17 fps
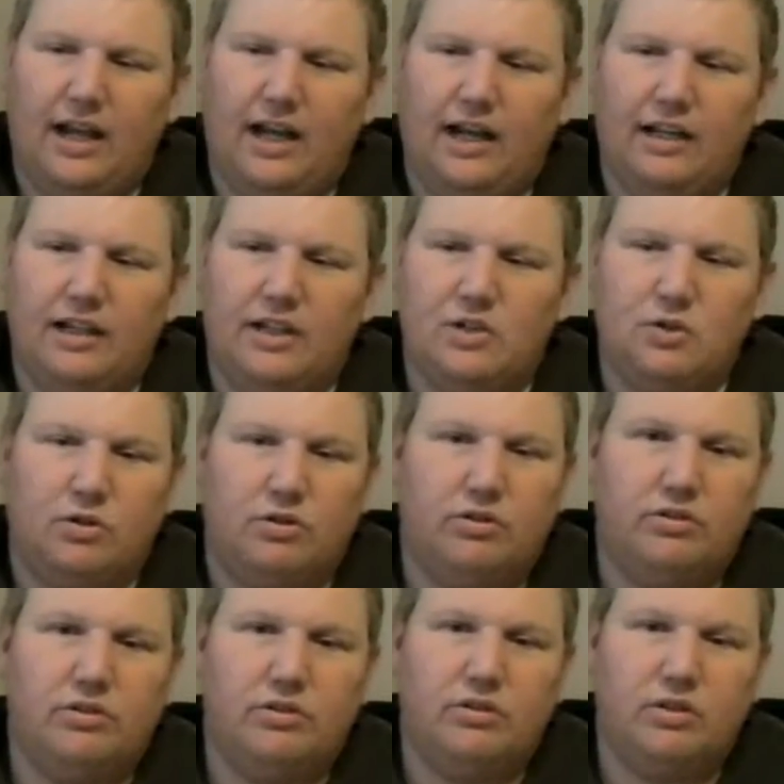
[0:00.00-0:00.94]
And then
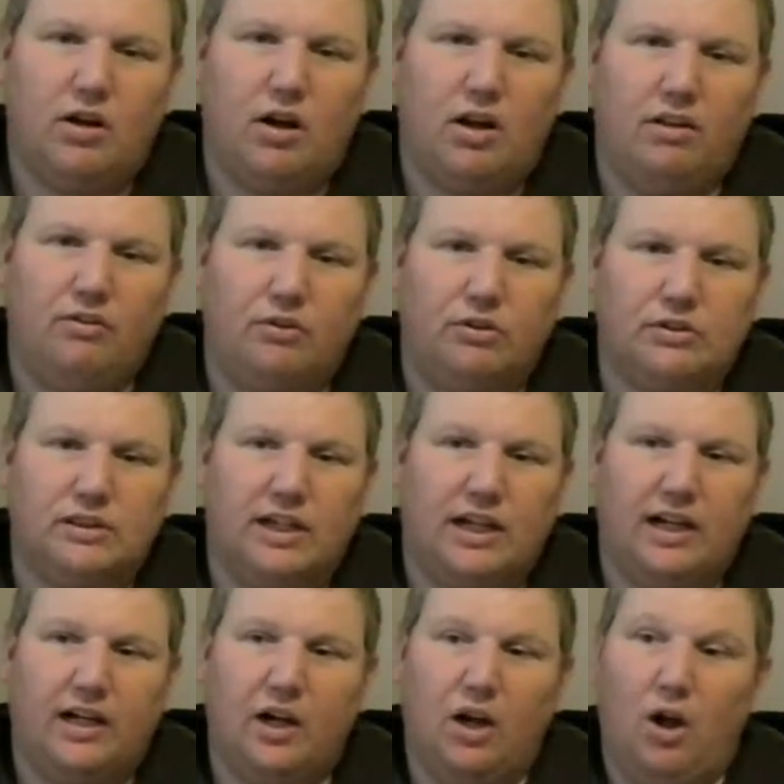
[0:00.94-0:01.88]
Jordan Oliver's
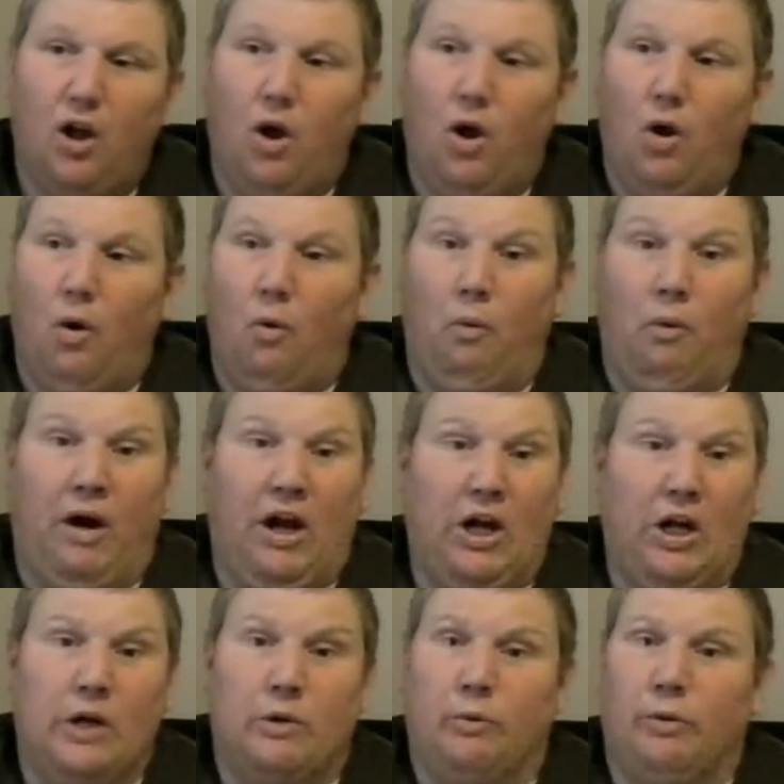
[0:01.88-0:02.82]
like, why
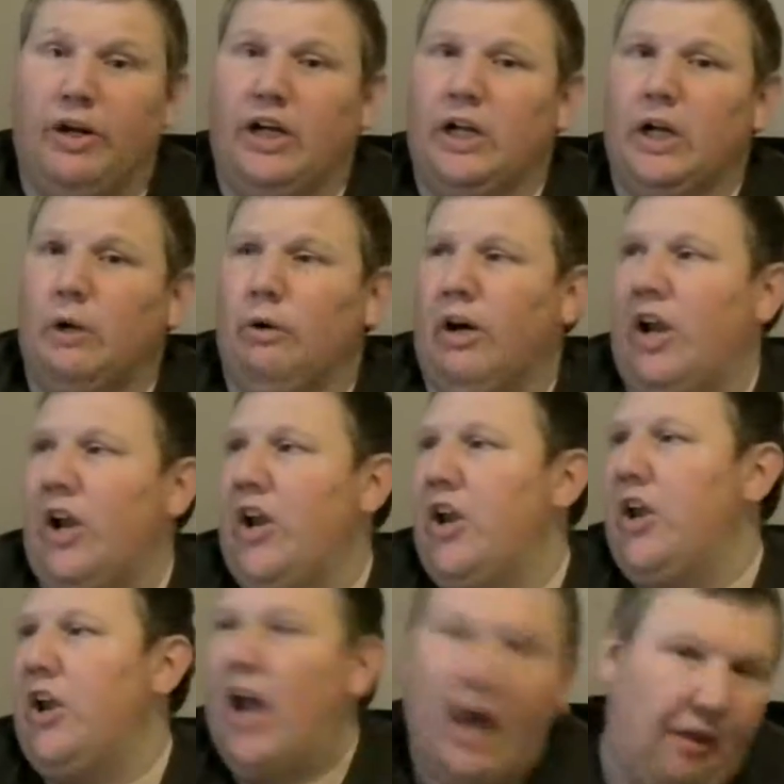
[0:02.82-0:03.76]
don't we go
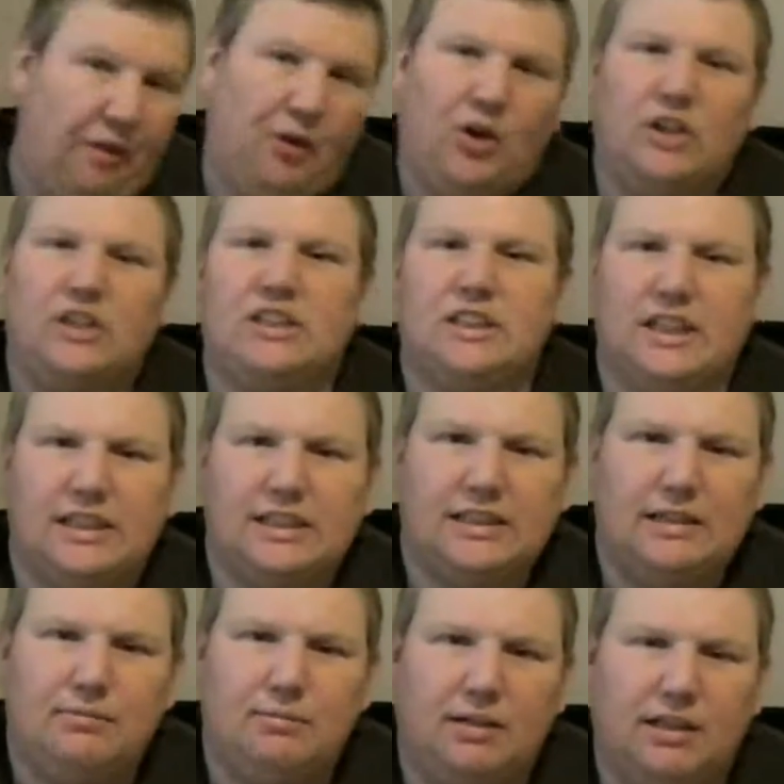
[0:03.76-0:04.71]
another
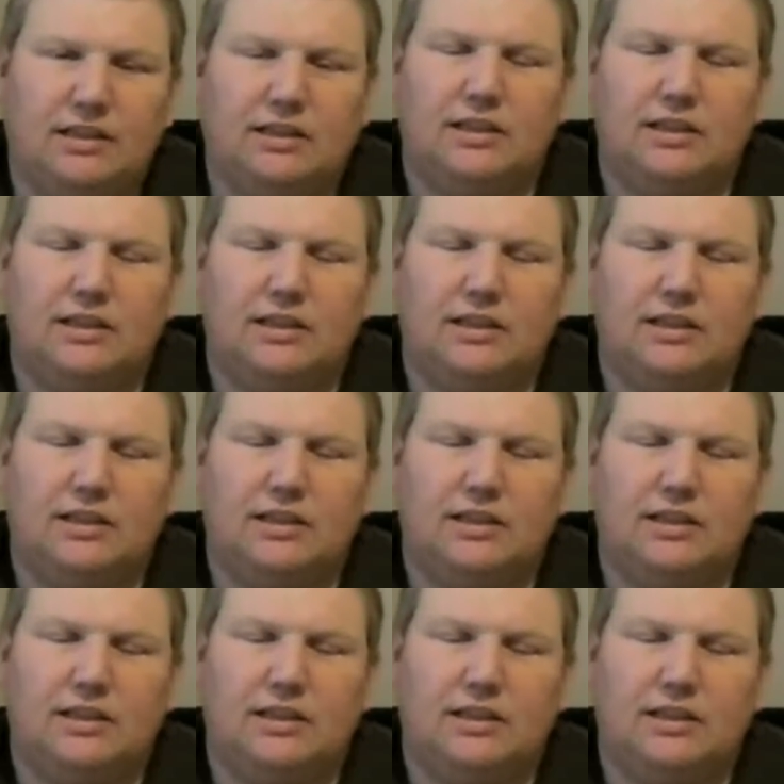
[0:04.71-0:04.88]
60 minutes?